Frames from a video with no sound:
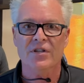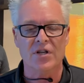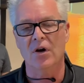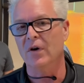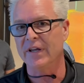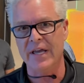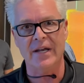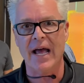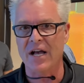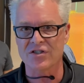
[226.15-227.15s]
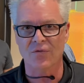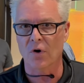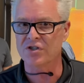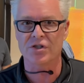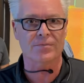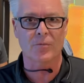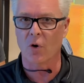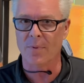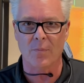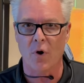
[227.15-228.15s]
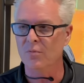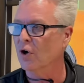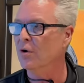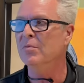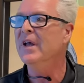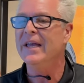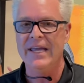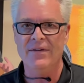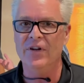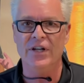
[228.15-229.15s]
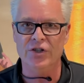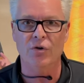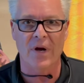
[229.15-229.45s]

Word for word: So again, house of worship, corporate boardroom, even in your